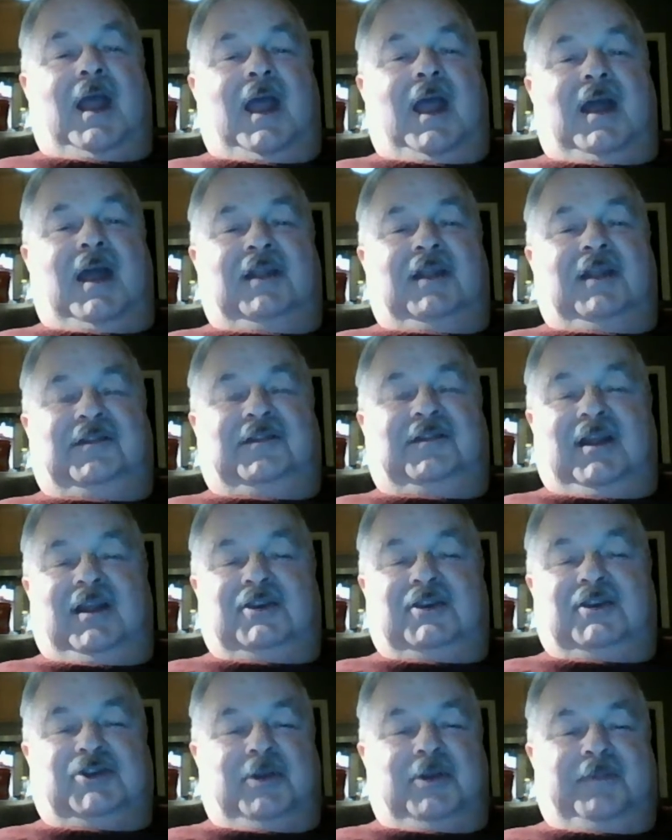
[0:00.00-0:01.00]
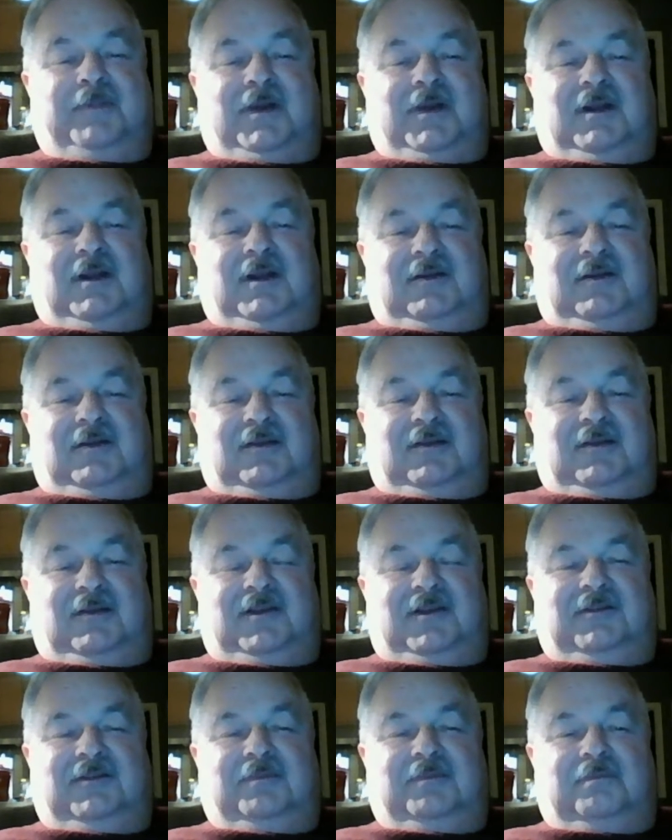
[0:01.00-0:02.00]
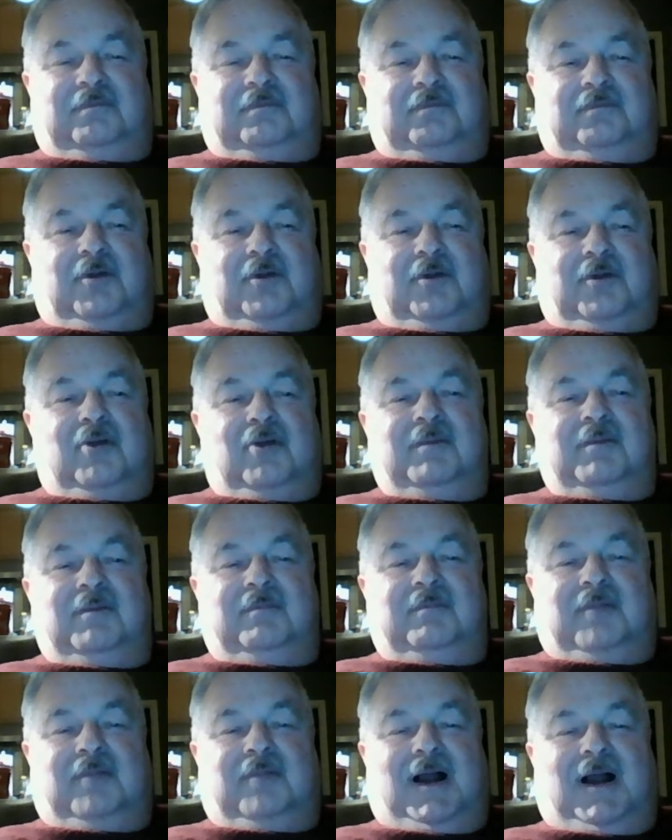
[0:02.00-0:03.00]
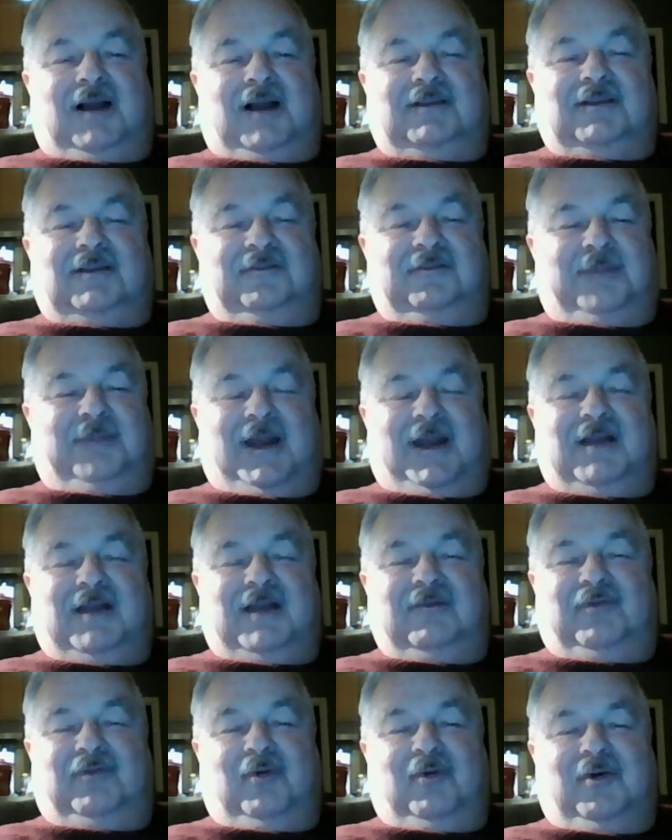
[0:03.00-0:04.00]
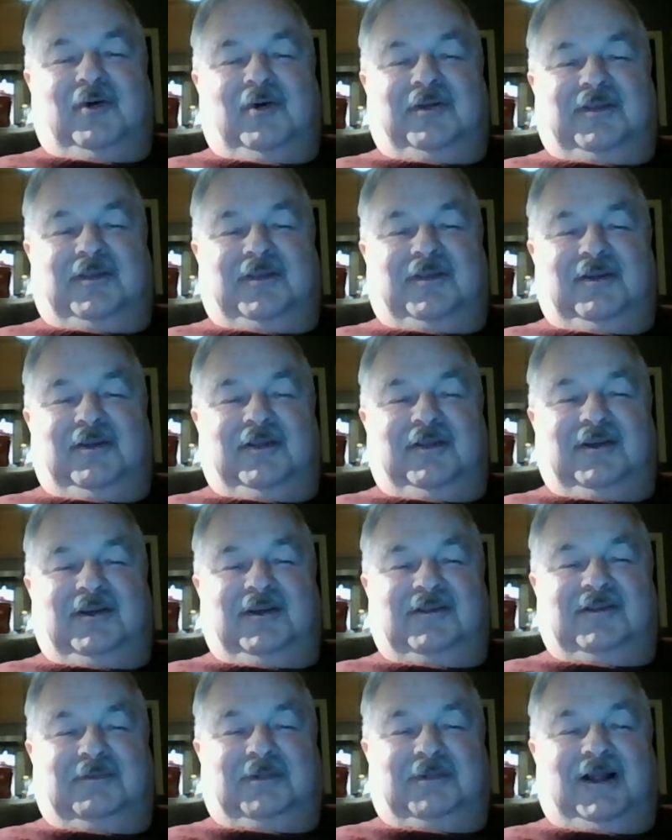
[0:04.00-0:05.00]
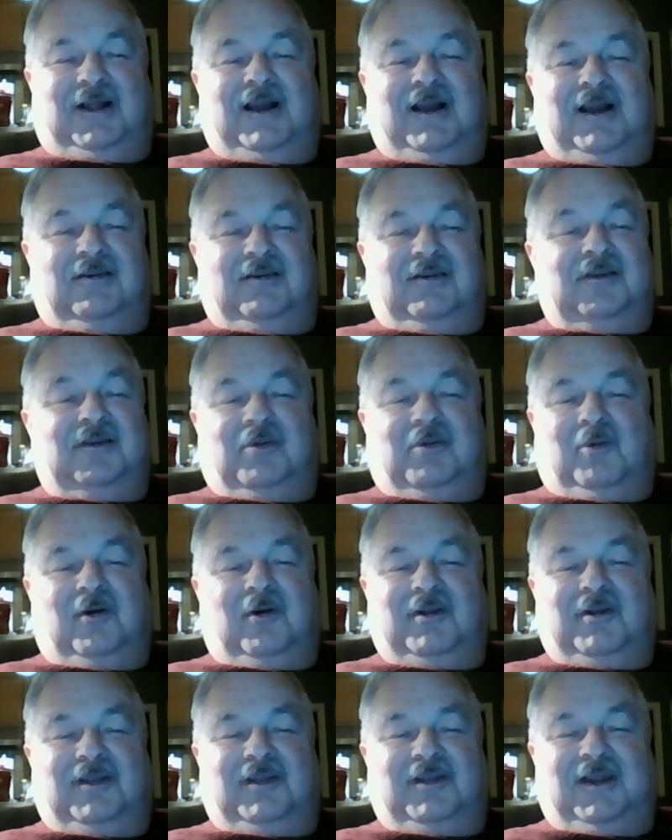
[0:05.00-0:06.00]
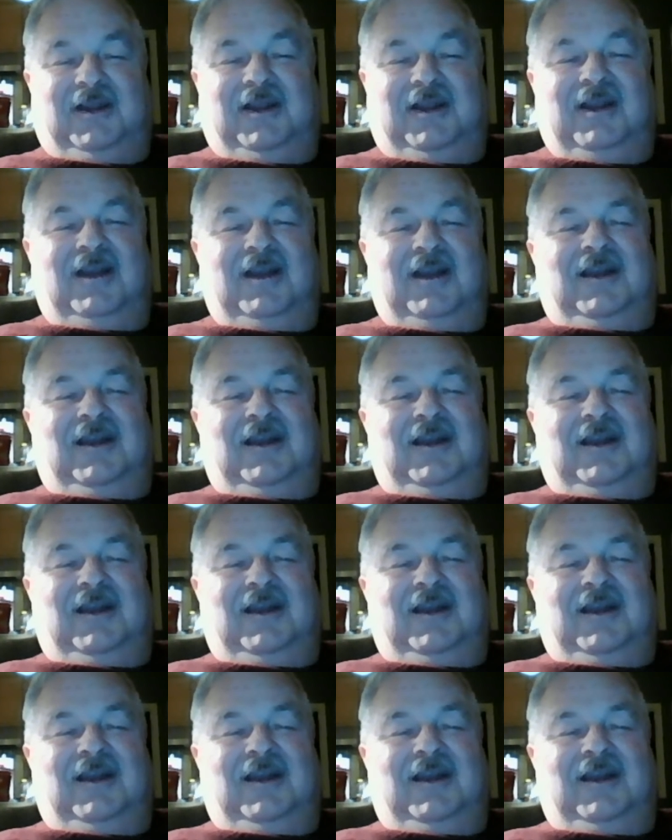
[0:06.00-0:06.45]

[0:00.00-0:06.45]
And instead of shipping these broken boxes back and forth to the supplier under warranty,